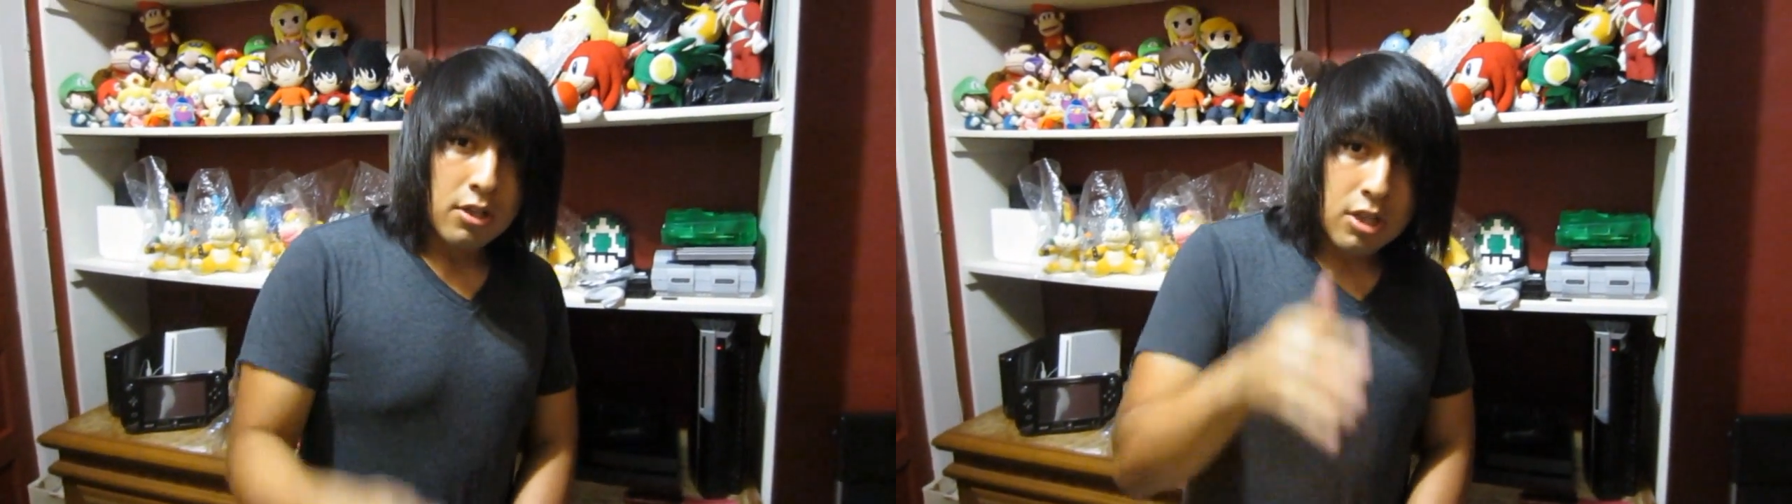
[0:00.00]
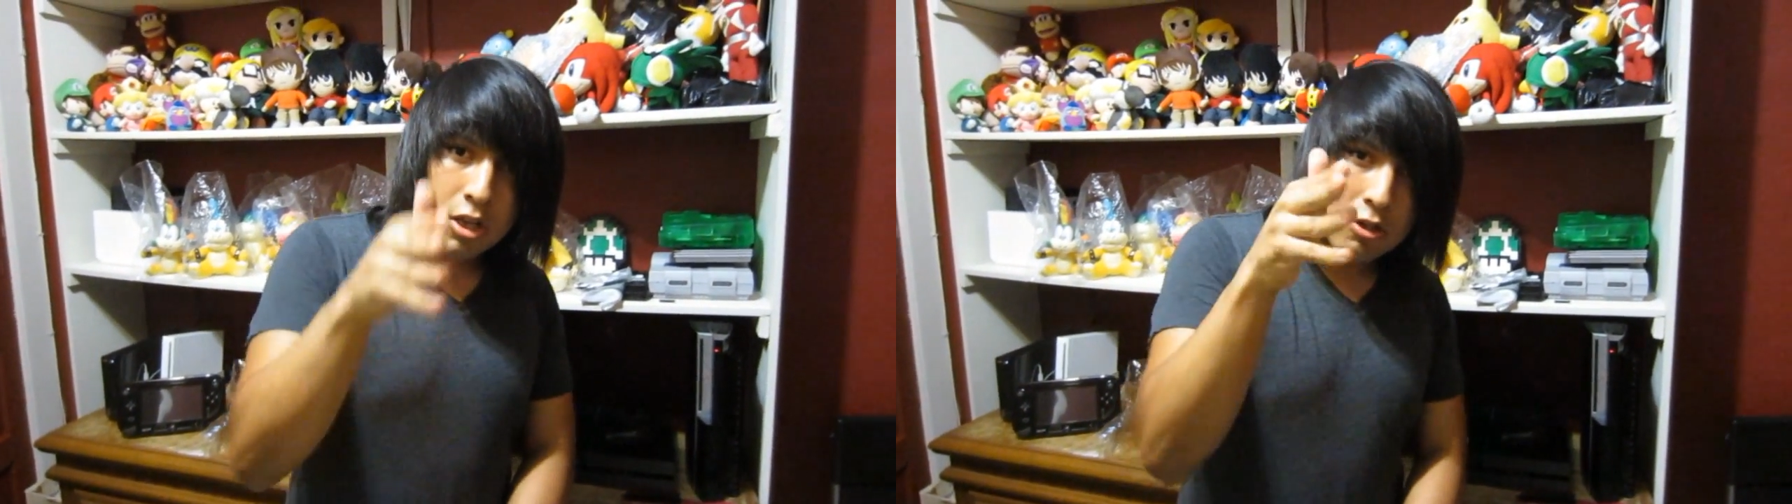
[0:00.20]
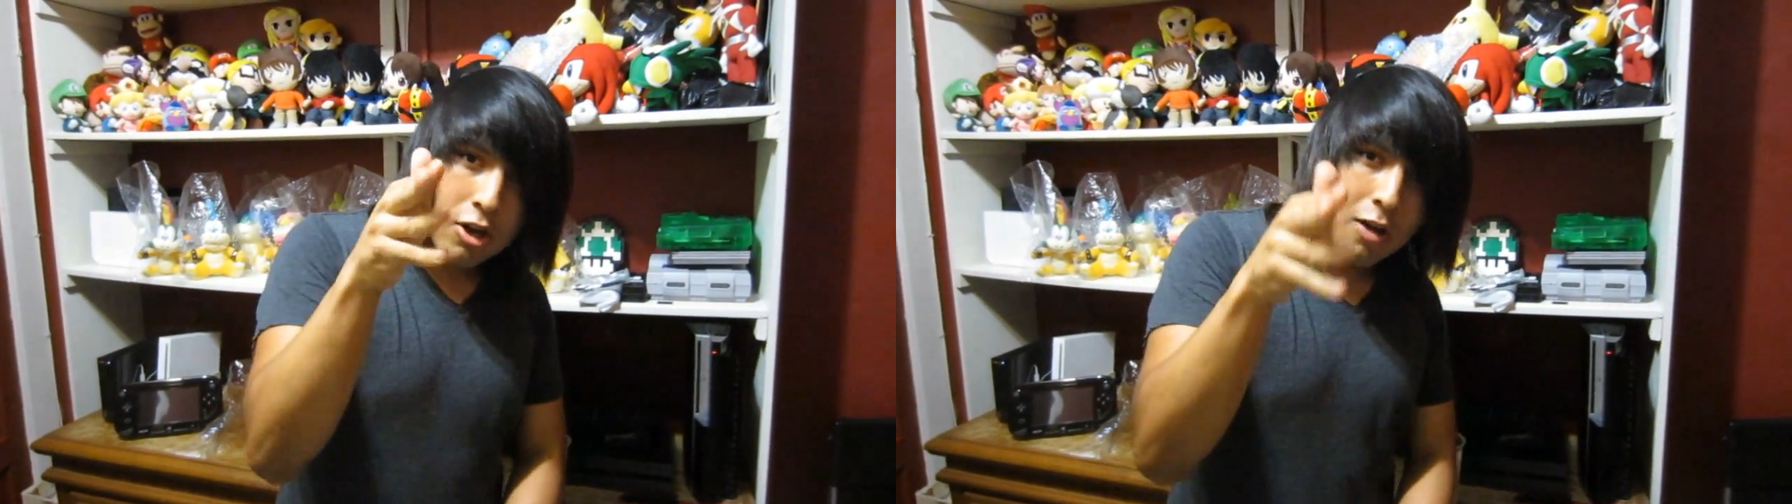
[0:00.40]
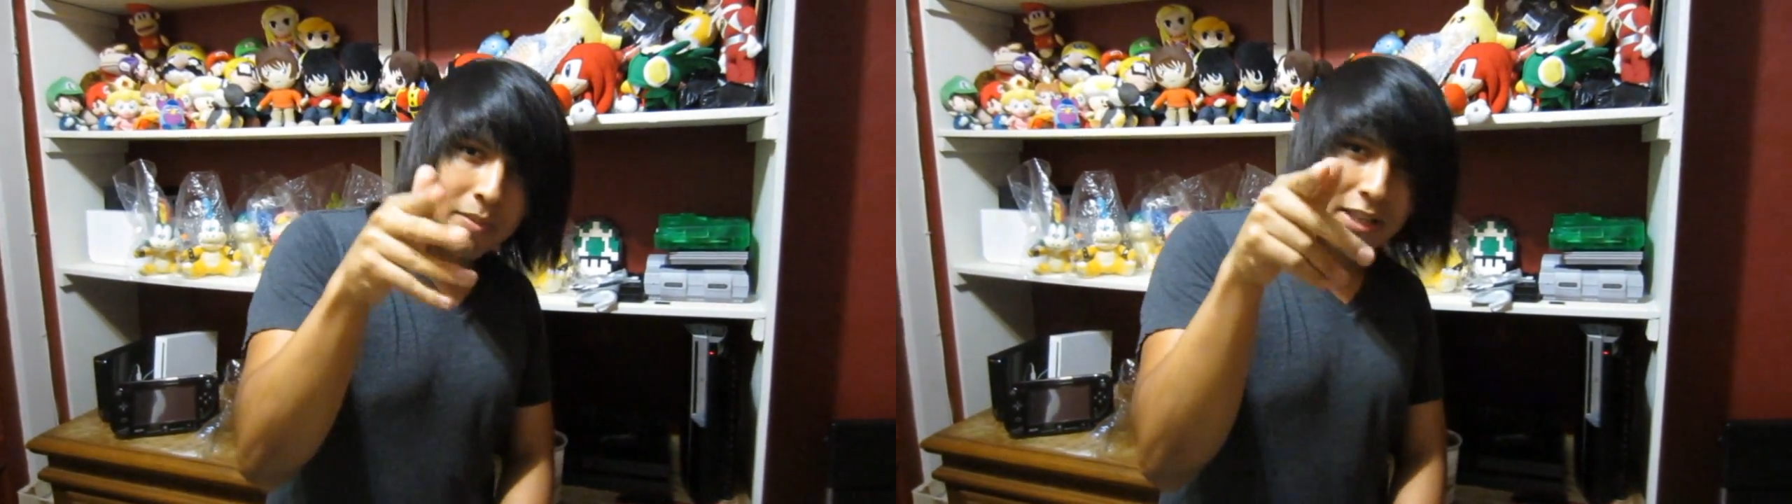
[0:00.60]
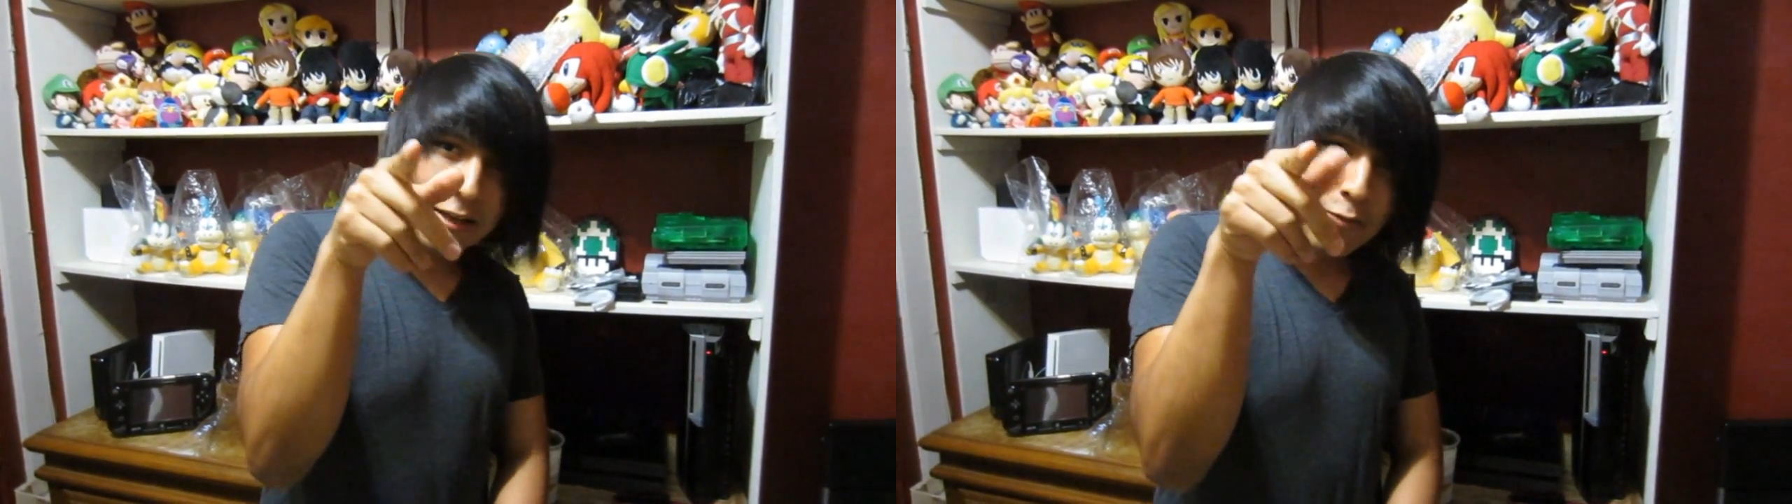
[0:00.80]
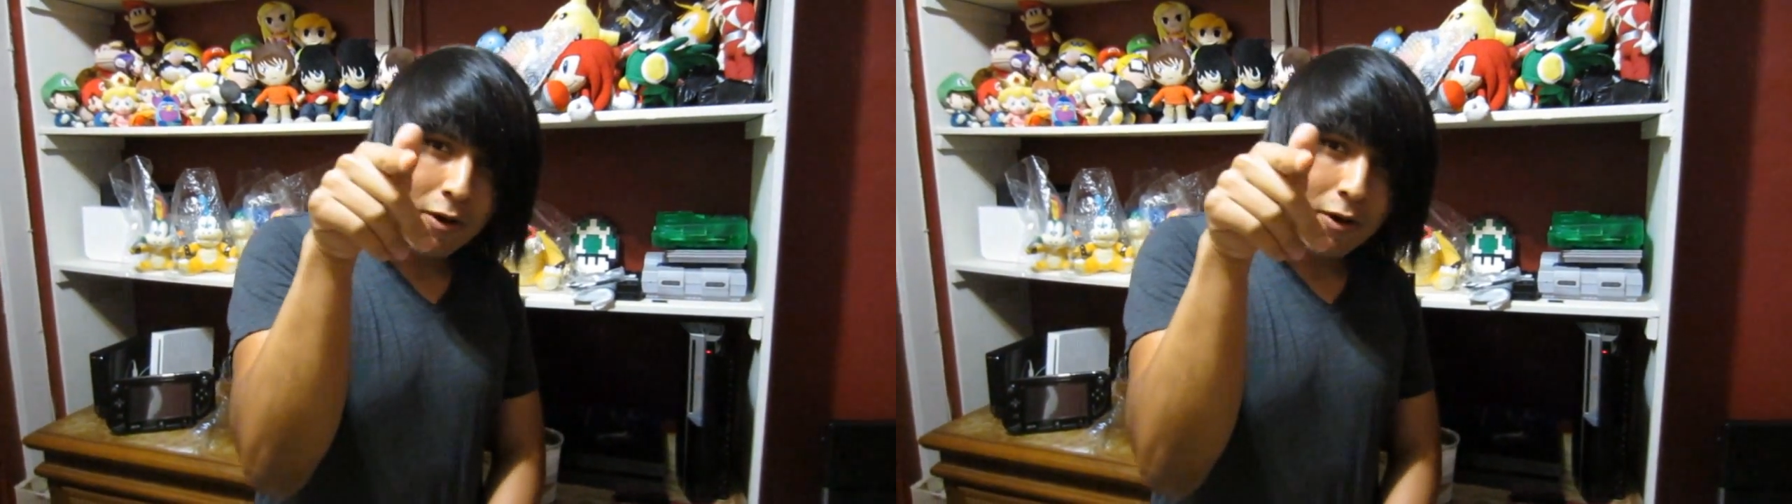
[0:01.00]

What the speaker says: The other comment, like